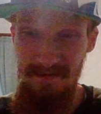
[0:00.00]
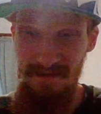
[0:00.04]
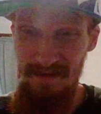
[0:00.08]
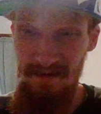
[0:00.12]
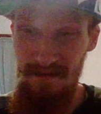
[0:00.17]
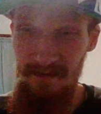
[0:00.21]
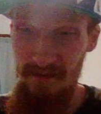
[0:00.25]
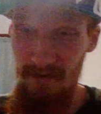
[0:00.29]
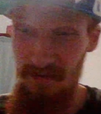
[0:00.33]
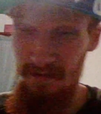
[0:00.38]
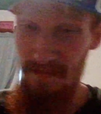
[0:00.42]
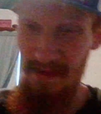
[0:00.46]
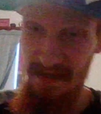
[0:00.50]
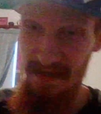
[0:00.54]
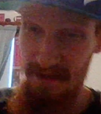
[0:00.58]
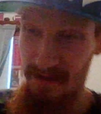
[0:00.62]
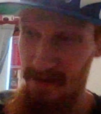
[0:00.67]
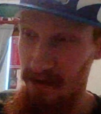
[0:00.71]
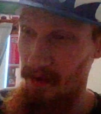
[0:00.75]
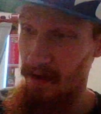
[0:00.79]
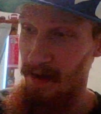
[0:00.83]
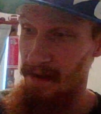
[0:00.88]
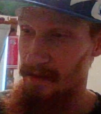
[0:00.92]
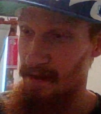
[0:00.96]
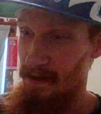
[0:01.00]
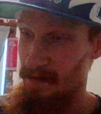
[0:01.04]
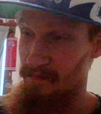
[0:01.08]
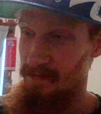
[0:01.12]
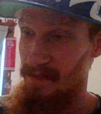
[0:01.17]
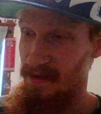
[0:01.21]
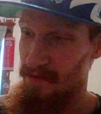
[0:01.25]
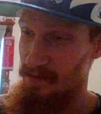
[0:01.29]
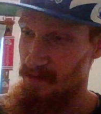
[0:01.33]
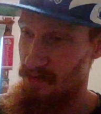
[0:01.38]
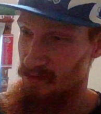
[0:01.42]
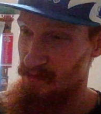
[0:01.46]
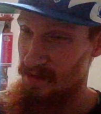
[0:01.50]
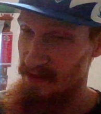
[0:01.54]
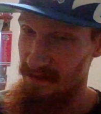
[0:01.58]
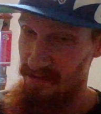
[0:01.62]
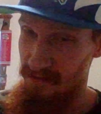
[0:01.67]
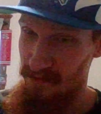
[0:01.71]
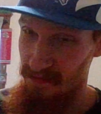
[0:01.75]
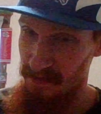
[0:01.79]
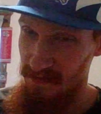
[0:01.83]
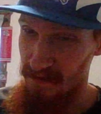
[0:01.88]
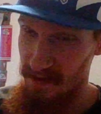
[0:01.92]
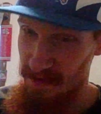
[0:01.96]
little bit caught up underneath
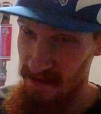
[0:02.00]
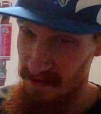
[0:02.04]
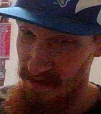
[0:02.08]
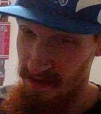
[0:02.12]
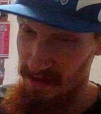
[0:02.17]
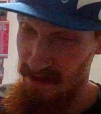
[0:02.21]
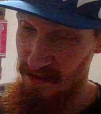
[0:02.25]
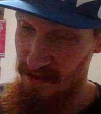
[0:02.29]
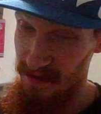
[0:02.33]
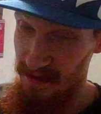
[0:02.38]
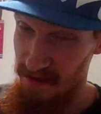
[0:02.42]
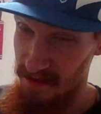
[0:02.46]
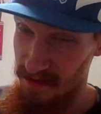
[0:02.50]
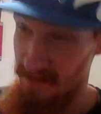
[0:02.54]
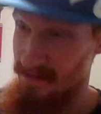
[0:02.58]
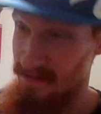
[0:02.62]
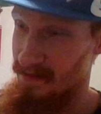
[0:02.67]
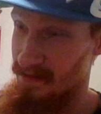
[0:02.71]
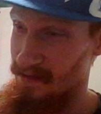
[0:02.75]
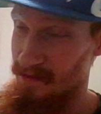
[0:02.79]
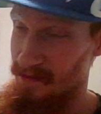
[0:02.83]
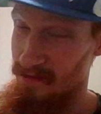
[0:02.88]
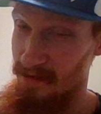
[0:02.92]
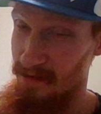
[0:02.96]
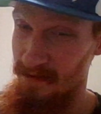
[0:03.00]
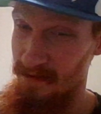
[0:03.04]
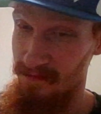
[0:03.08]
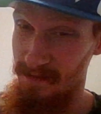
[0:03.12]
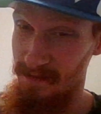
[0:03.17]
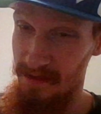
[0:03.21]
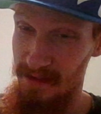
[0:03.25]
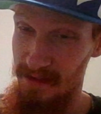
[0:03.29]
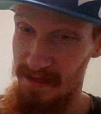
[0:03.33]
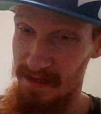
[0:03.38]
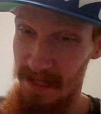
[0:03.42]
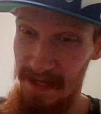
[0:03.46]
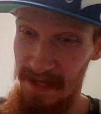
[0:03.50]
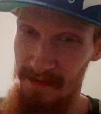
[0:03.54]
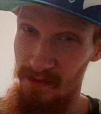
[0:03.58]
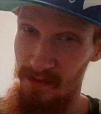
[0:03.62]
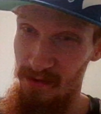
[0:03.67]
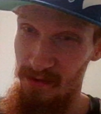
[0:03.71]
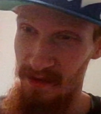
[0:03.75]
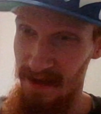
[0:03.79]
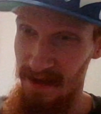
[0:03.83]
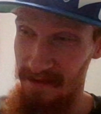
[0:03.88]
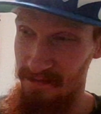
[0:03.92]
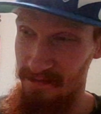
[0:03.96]
the table
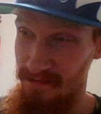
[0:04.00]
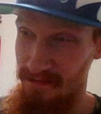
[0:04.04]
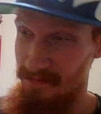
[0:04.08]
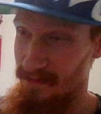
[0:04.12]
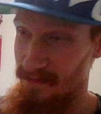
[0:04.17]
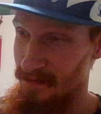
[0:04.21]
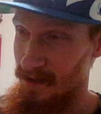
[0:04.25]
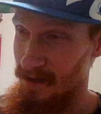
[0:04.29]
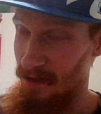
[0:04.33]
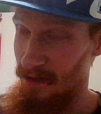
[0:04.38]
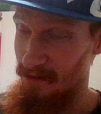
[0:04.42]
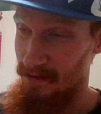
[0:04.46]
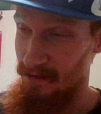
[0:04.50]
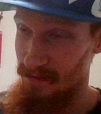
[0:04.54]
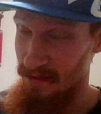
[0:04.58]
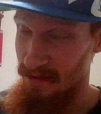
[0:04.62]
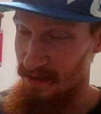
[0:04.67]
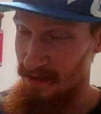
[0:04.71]
I'm currently